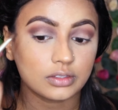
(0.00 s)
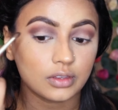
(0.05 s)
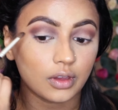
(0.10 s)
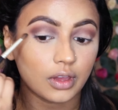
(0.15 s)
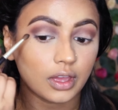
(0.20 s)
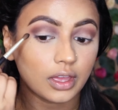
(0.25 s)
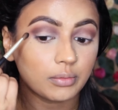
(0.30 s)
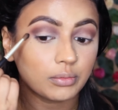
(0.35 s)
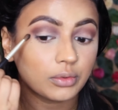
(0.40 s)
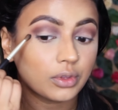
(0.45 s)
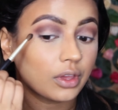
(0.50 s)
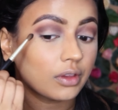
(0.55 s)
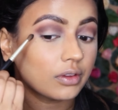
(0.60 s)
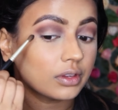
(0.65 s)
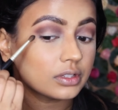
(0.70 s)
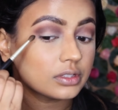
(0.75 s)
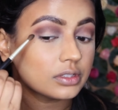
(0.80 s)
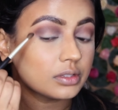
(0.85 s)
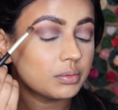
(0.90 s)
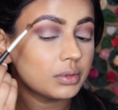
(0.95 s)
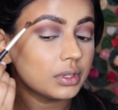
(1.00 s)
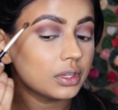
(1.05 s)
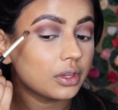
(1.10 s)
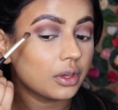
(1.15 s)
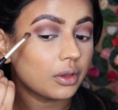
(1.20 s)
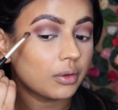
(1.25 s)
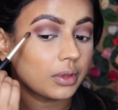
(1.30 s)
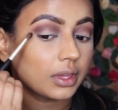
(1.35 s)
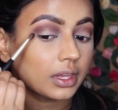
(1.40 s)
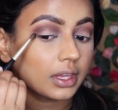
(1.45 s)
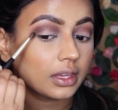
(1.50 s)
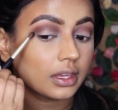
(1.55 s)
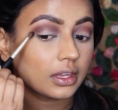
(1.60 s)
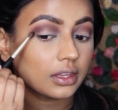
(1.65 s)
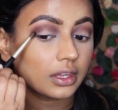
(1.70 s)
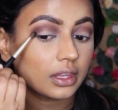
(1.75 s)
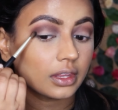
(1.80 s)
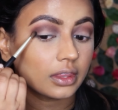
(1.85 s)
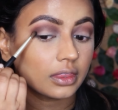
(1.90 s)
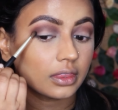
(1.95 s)
So I'm going to be going
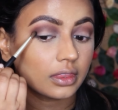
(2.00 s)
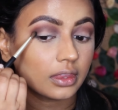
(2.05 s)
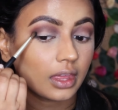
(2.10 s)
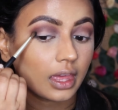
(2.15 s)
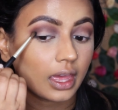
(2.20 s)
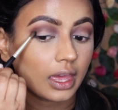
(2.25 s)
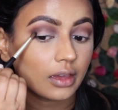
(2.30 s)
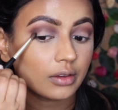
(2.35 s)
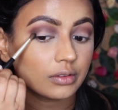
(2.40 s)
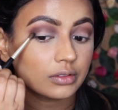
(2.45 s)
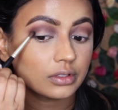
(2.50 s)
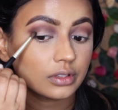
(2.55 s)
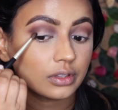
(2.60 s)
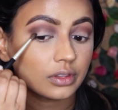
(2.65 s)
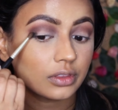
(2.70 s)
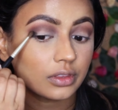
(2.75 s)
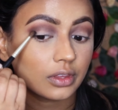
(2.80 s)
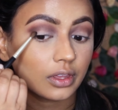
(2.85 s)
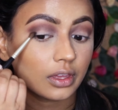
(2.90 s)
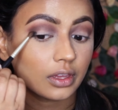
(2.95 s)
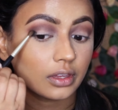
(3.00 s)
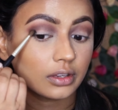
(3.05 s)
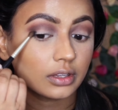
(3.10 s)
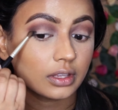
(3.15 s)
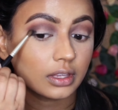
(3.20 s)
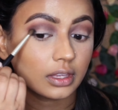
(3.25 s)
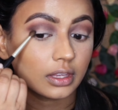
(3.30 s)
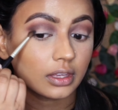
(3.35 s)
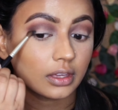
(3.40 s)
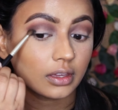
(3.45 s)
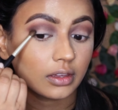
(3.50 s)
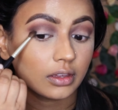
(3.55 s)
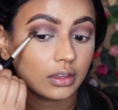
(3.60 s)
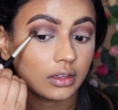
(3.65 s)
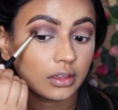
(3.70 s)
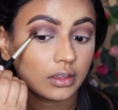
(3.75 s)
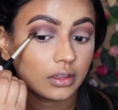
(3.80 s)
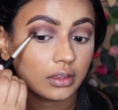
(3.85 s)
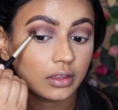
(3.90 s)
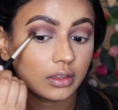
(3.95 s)
in the outer third
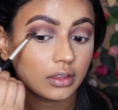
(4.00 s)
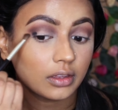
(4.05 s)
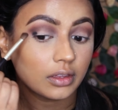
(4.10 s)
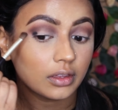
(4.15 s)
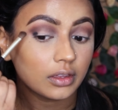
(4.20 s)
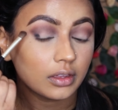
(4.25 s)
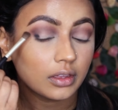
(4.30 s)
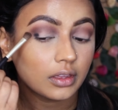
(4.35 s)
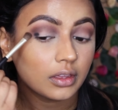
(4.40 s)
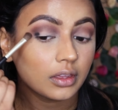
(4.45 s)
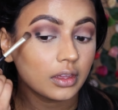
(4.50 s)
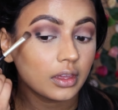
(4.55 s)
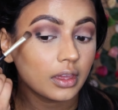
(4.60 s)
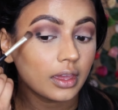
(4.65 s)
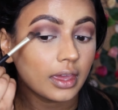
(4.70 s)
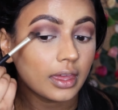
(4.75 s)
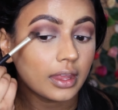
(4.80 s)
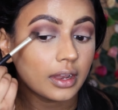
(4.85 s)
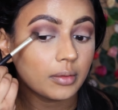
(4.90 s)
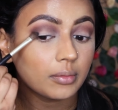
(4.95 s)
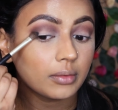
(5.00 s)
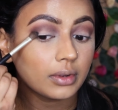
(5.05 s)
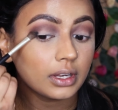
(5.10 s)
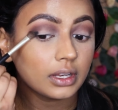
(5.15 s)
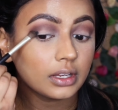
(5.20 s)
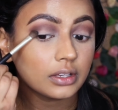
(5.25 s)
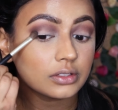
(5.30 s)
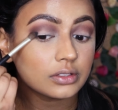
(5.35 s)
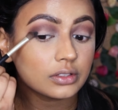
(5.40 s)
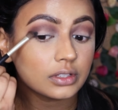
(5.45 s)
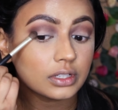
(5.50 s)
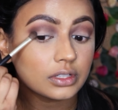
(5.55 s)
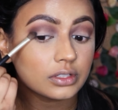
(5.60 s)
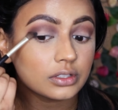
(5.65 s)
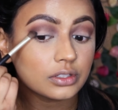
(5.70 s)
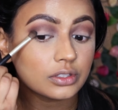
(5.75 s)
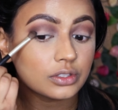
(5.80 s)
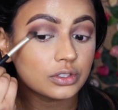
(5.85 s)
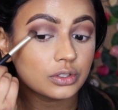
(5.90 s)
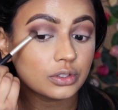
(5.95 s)
here. And I'm literally
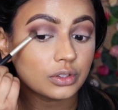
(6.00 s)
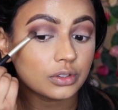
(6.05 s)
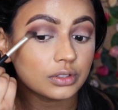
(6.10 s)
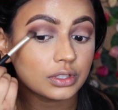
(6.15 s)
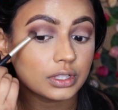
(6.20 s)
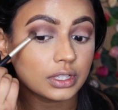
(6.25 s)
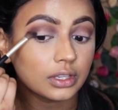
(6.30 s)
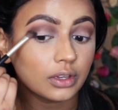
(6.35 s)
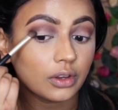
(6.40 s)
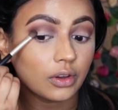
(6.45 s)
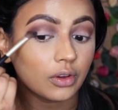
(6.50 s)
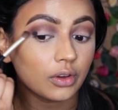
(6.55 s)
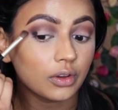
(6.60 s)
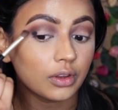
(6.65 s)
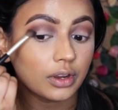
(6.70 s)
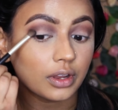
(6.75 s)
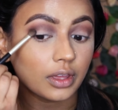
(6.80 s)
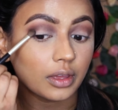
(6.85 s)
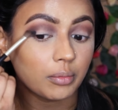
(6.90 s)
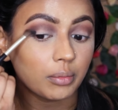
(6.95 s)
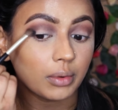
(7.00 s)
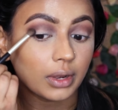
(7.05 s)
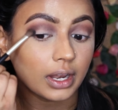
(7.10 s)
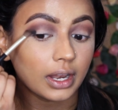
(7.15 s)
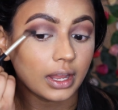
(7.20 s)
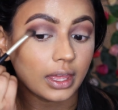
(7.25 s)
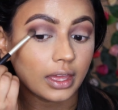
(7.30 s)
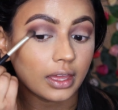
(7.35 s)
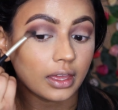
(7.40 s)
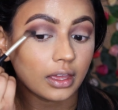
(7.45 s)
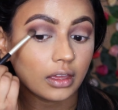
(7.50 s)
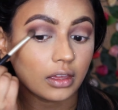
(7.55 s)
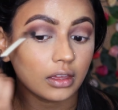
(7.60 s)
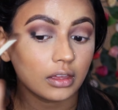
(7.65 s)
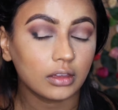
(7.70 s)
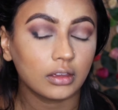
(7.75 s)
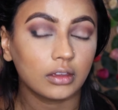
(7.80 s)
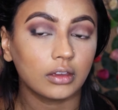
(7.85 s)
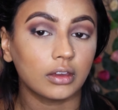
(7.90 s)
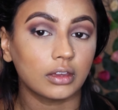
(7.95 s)
just dotting on a black
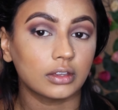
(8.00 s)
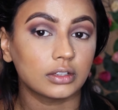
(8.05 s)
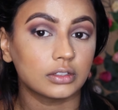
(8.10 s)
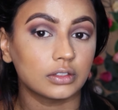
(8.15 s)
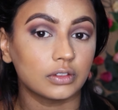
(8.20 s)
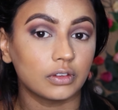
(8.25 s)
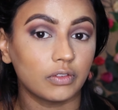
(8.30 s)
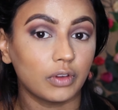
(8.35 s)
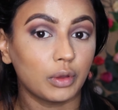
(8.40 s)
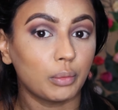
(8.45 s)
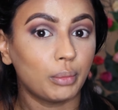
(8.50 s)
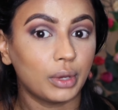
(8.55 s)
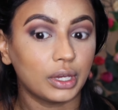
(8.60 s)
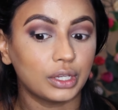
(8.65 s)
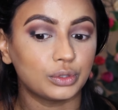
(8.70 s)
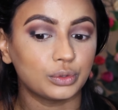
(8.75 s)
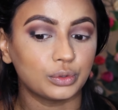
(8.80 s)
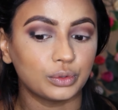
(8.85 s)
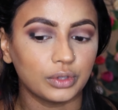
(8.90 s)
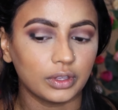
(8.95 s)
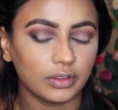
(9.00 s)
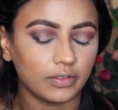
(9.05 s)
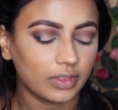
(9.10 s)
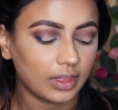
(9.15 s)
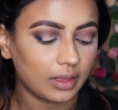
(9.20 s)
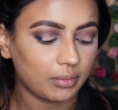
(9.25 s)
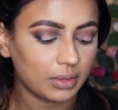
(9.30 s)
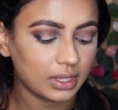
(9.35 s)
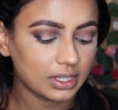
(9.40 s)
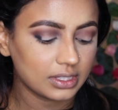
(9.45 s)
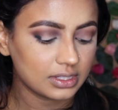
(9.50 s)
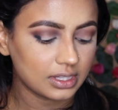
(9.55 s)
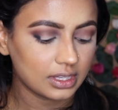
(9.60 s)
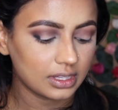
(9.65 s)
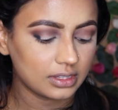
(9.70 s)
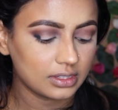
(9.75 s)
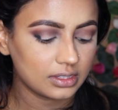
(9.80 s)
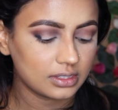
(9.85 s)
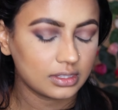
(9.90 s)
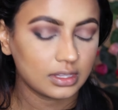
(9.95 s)
kind of puddle, if that makes
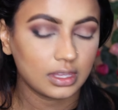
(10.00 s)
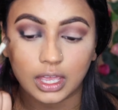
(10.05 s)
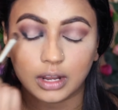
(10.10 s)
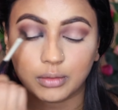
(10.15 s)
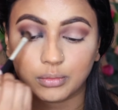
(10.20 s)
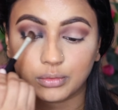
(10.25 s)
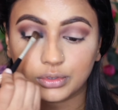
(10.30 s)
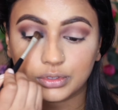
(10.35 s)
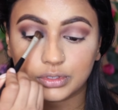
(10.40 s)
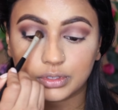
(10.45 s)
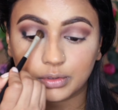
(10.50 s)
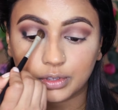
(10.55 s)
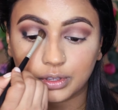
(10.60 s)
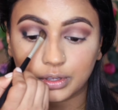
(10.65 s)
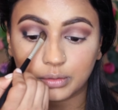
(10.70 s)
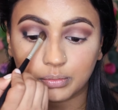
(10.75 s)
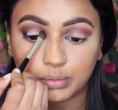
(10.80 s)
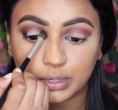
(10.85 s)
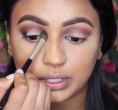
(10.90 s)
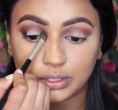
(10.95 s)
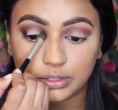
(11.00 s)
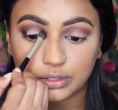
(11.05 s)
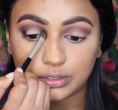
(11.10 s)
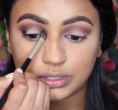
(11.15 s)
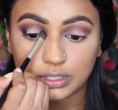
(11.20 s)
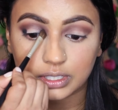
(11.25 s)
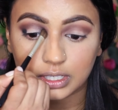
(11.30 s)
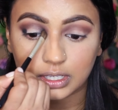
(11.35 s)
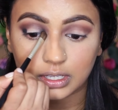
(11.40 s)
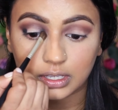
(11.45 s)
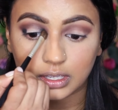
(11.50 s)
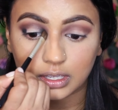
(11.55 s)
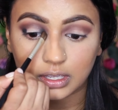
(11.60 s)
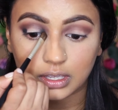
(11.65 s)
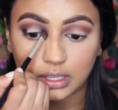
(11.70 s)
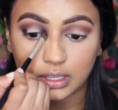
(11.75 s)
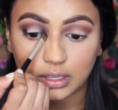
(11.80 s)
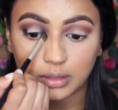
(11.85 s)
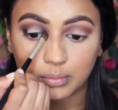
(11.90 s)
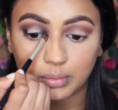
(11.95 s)
sense. And I'm also going to be dotting
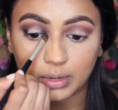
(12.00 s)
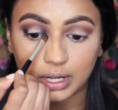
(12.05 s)
a